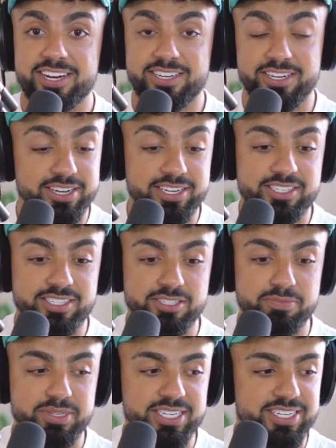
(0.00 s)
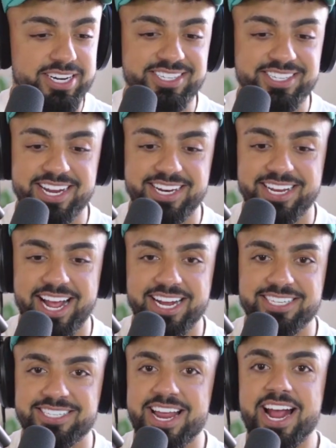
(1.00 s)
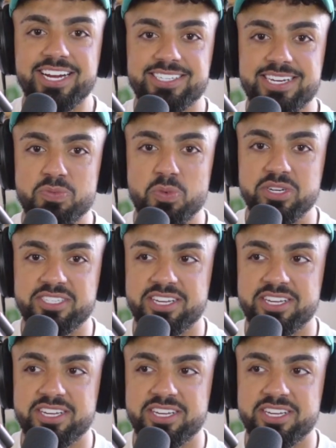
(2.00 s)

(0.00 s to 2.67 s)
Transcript: they're listening to me and they're saying the exact same words